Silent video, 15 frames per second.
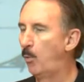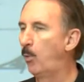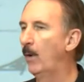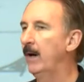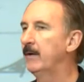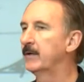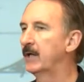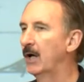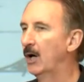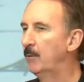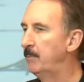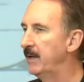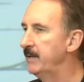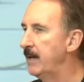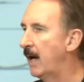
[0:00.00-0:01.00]
where to go
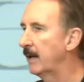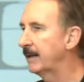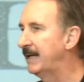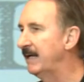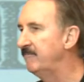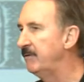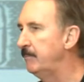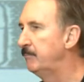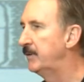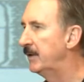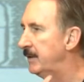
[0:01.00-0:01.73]
but not give him the